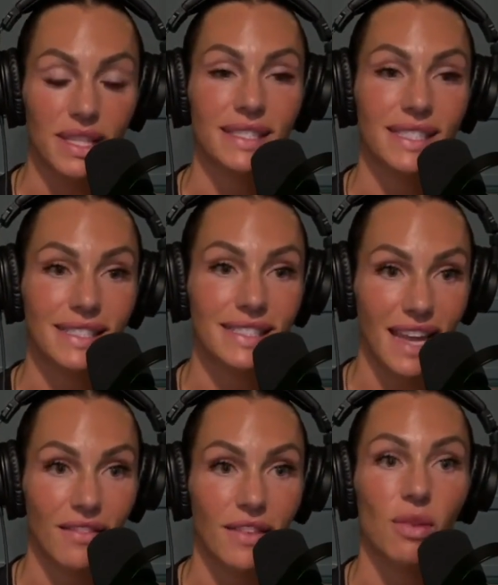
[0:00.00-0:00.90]
This is
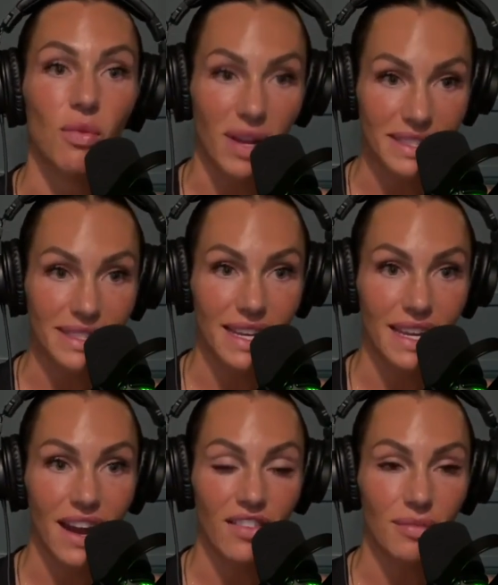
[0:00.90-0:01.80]
safe. He wants to take
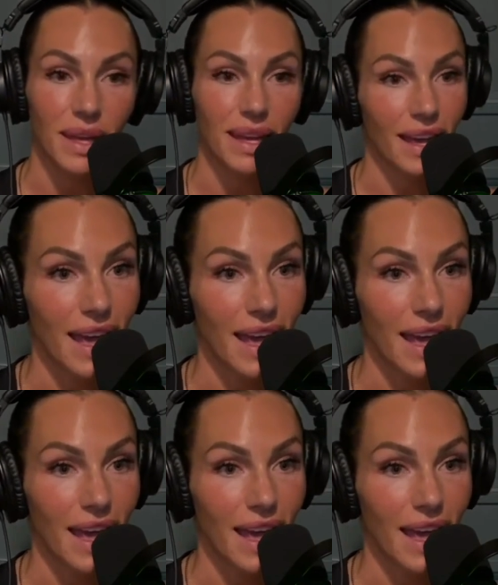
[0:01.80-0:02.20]
care of me.